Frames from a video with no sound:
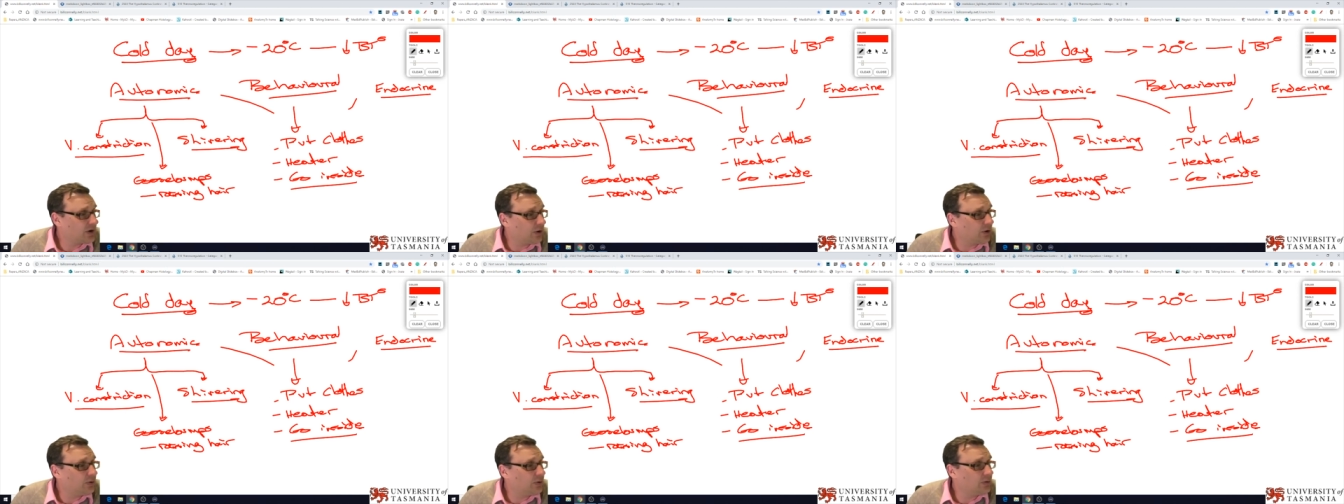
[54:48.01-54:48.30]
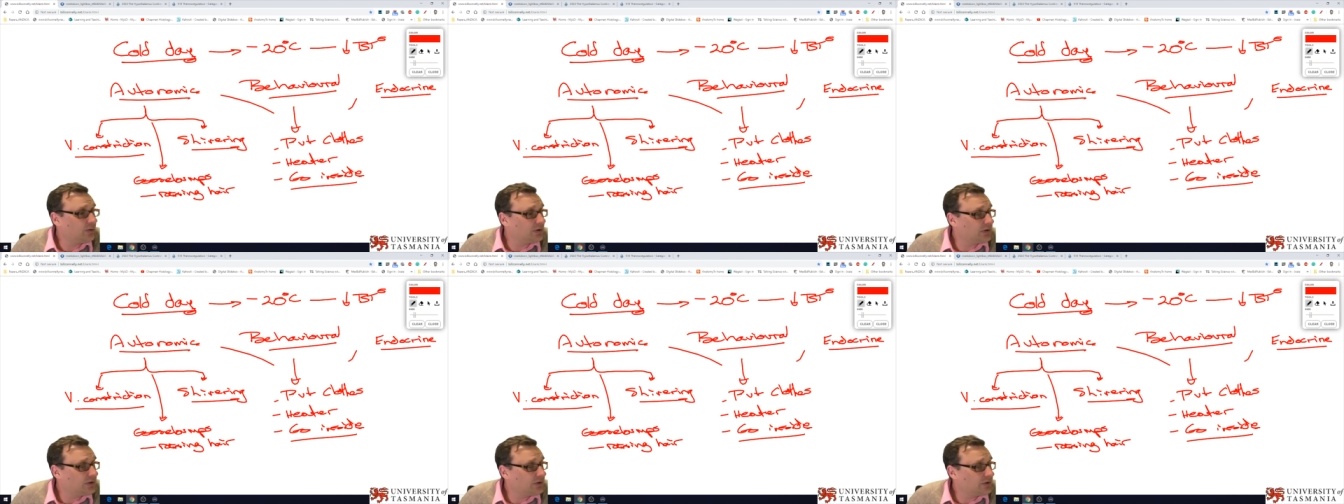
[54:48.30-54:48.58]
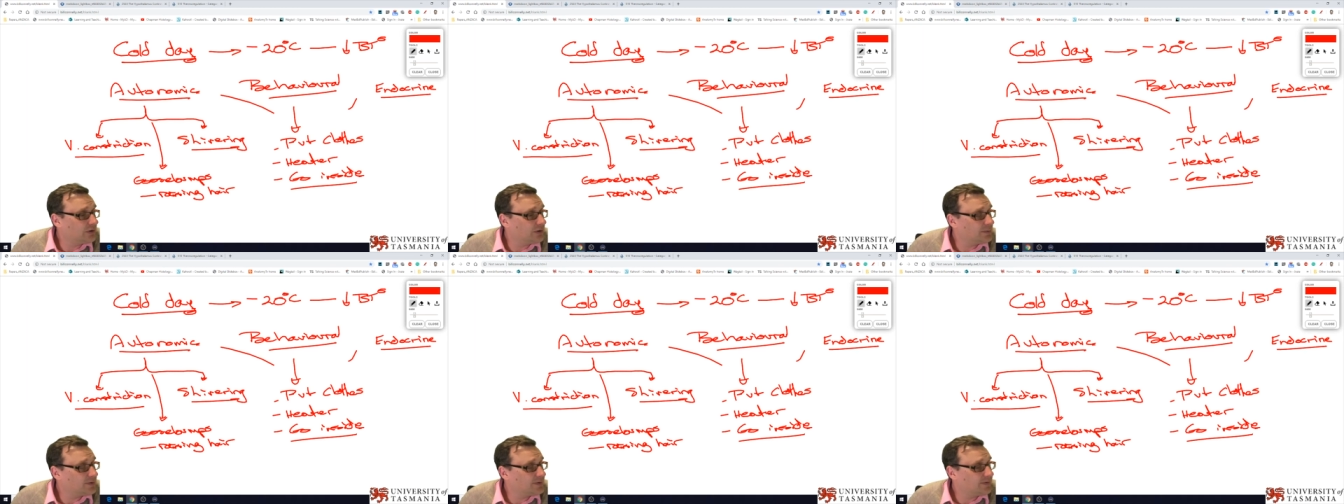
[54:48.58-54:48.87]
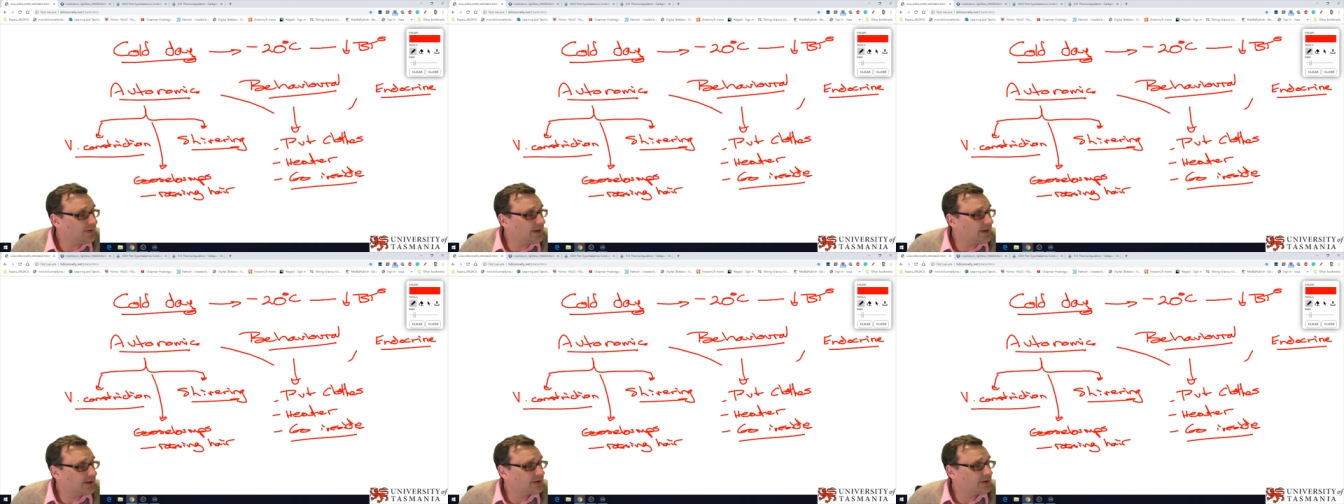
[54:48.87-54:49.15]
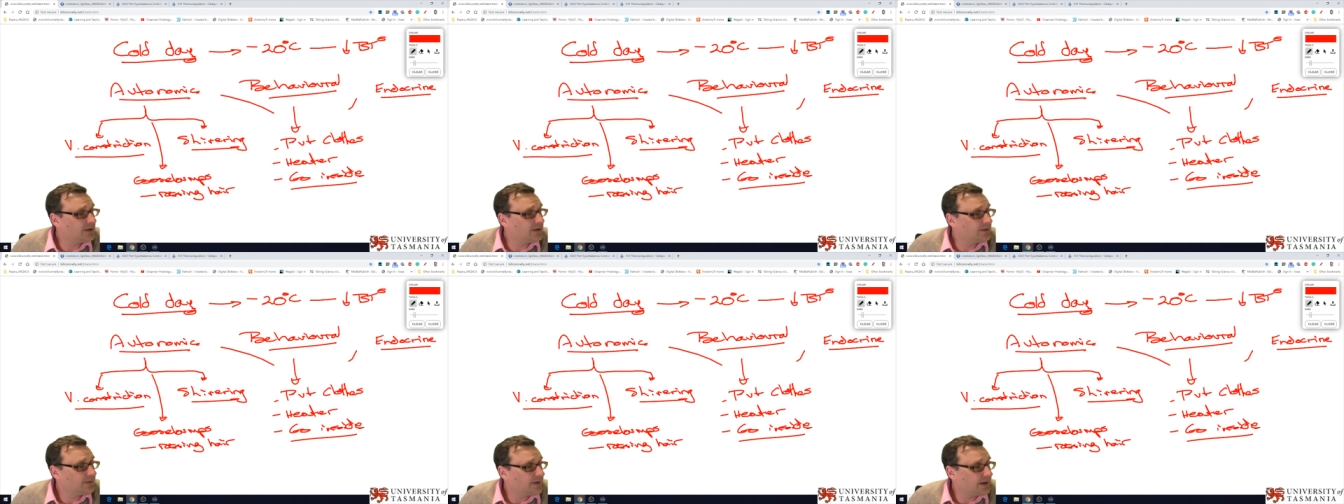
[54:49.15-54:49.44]
When it's cold, in
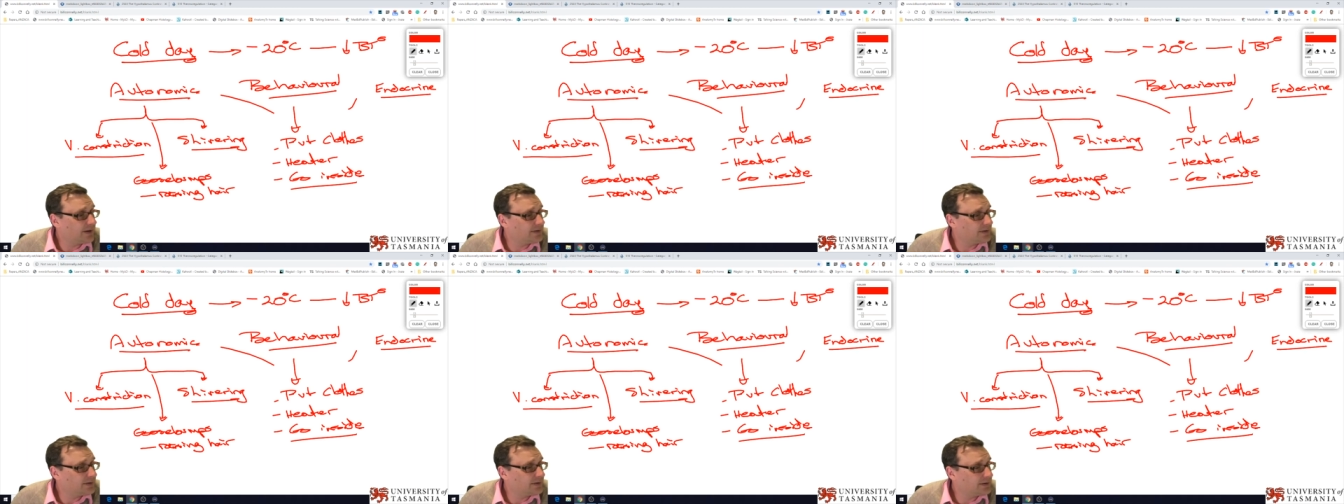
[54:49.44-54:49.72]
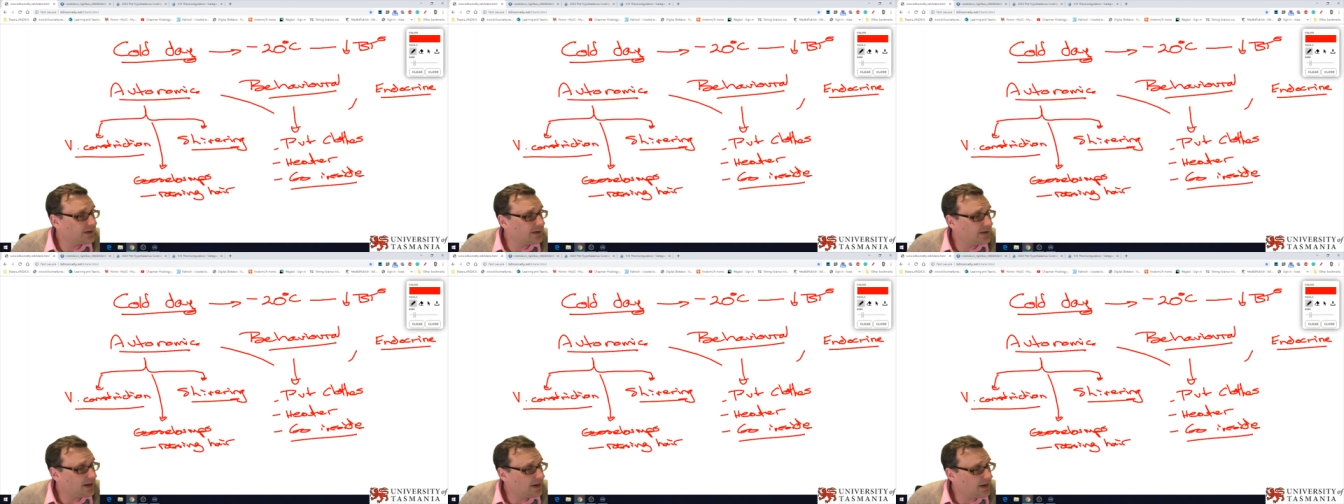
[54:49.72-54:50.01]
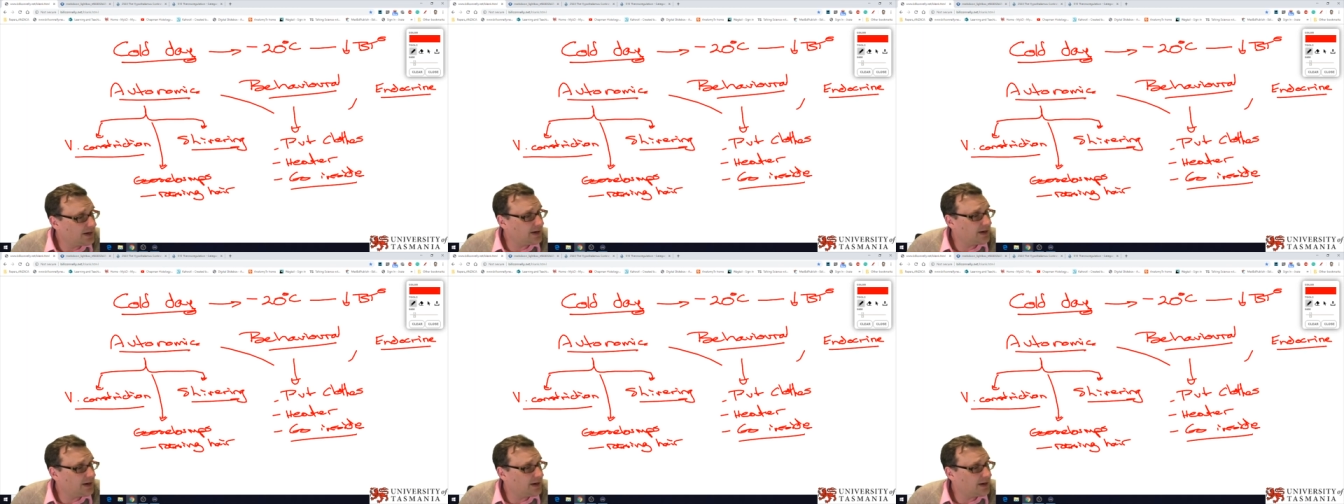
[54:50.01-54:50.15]
terms of external factors,